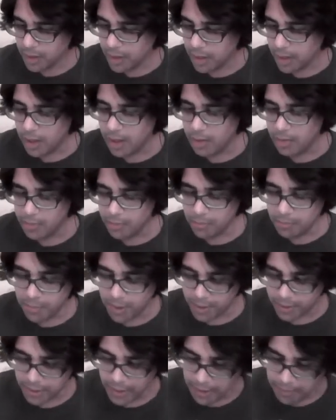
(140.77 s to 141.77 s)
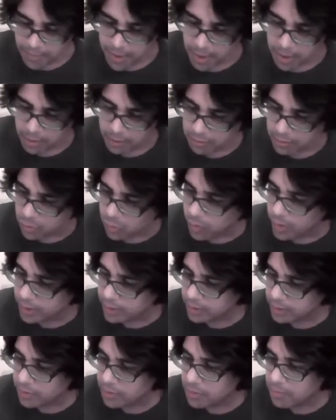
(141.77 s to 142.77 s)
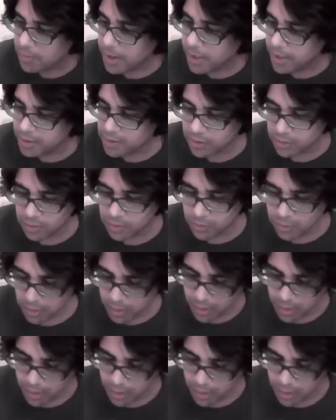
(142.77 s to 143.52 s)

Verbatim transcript: Uh, but let me quickly remind you.